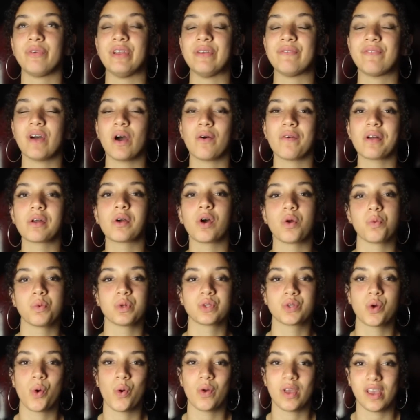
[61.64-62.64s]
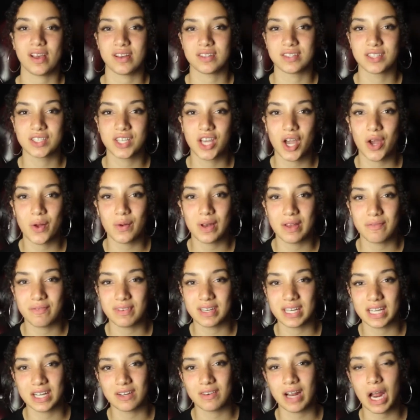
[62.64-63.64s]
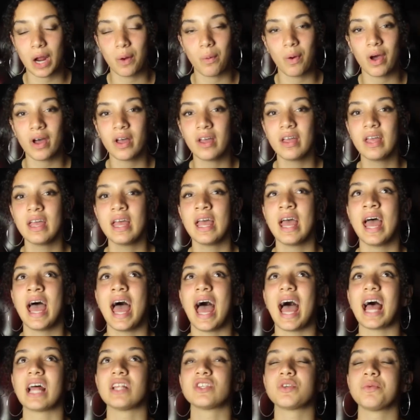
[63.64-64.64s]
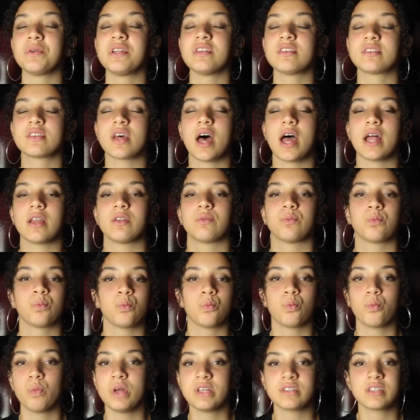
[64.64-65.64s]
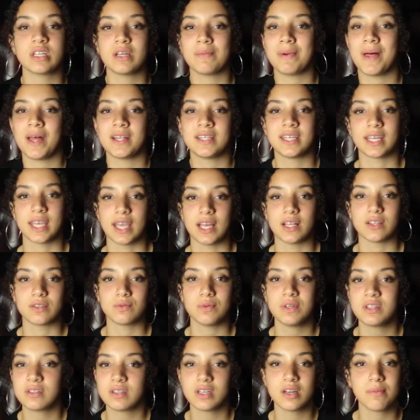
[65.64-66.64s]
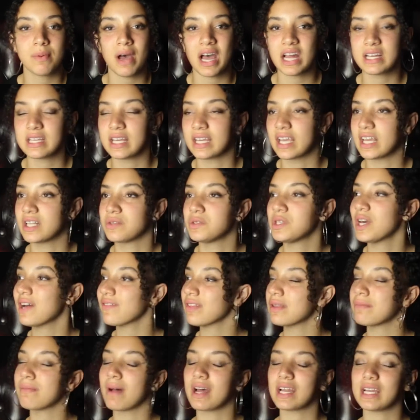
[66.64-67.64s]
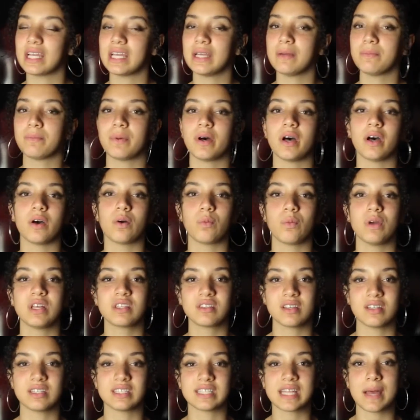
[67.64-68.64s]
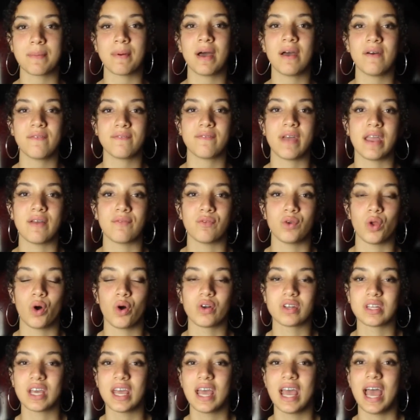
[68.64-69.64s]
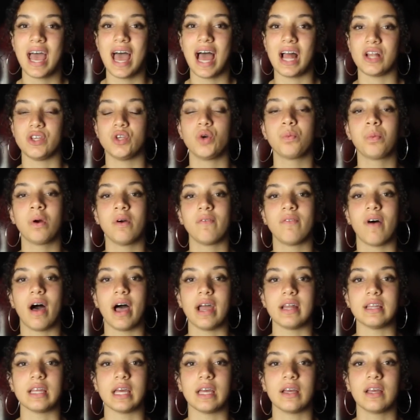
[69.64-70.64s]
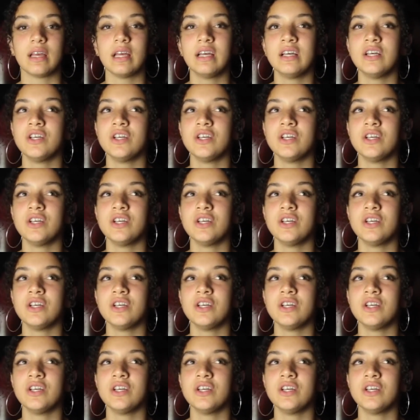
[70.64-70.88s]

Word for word: we felt that like God was calling us to go live in Nicaragua. And so we decided we're just going to buy the tickets. We're just going to buy the tickets. We don't have the money, but we're just going to step out in faith, Lord, and you'll provide it.